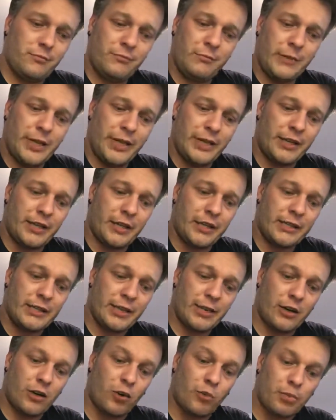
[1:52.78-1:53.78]
It does
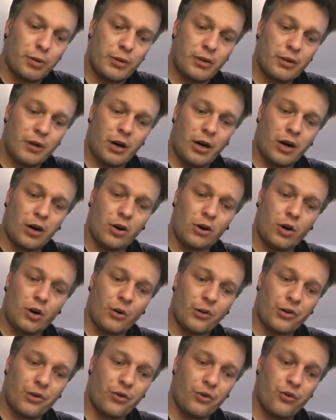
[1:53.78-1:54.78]
help. I'll go
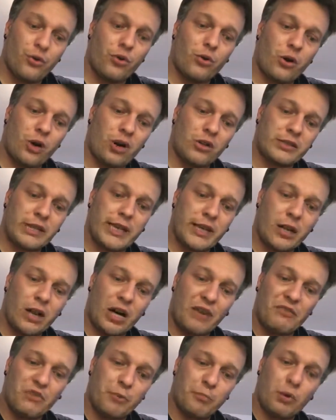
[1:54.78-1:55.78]
through, I'll take
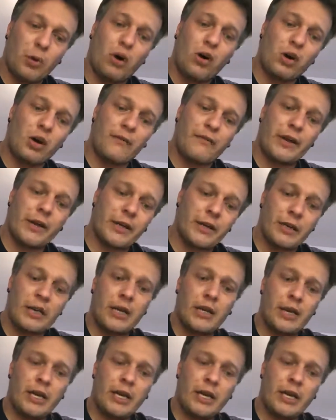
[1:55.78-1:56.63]
off the bulk of it,